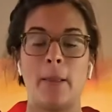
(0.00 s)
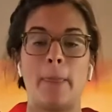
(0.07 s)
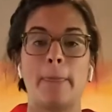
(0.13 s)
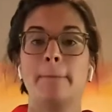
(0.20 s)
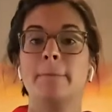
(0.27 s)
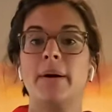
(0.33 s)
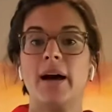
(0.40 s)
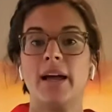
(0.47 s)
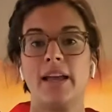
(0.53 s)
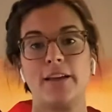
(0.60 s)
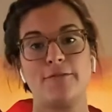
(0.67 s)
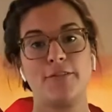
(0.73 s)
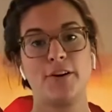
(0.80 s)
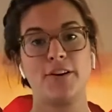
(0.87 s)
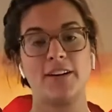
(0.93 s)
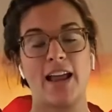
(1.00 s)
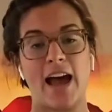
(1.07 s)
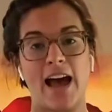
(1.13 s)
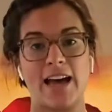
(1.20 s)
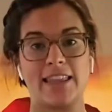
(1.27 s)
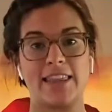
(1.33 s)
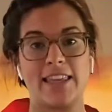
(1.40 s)
But if you're an
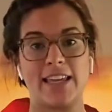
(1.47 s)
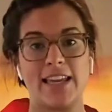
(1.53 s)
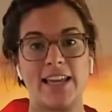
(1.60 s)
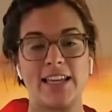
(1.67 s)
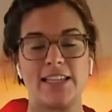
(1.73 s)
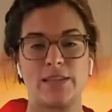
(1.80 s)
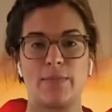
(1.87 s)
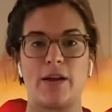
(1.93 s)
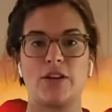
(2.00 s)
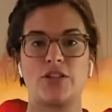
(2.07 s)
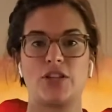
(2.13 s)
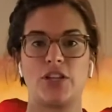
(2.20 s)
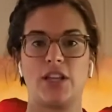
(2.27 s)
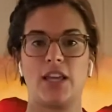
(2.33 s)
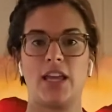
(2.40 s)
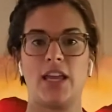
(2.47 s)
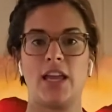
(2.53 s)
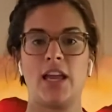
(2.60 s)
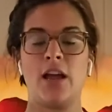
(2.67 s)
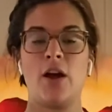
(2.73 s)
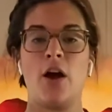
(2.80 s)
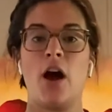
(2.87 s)
athlete, especially
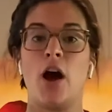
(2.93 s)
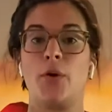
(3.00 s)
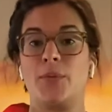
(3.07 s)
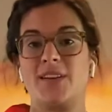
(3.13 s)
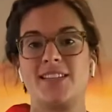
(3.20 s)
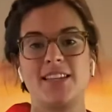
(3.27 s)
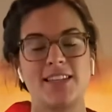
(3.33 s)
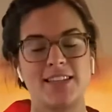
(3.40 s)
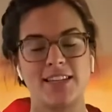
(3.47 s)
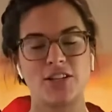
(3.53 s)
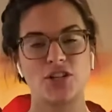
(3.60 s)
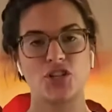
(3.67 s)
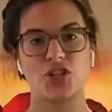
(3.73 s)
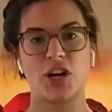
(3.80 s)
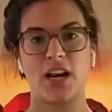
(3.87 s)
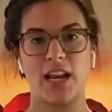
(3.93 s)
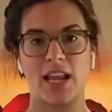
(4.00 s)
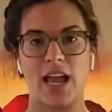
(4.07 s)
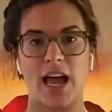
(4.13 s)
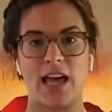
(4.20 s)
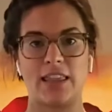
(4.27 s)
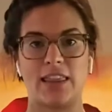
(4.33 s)
a resistance training
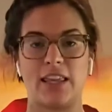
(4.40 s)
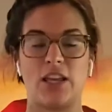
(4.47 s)
athlete,